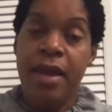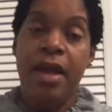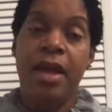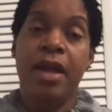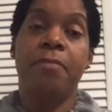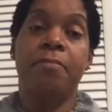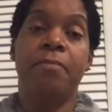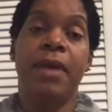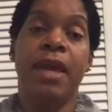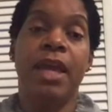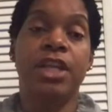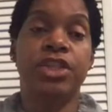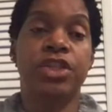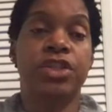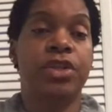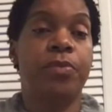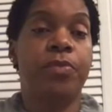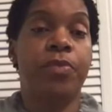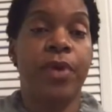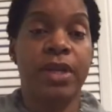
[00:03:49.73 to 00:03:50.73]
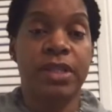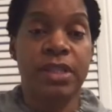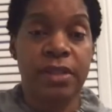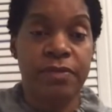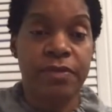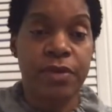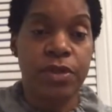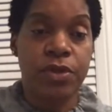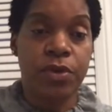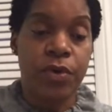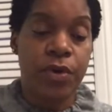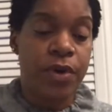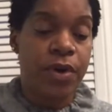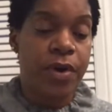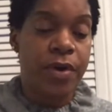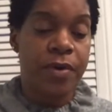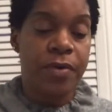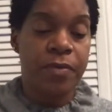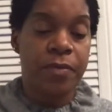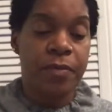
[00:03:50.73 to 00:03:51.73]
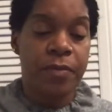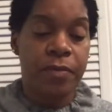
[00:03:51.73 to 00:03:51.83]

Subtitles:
a major depressive disorder,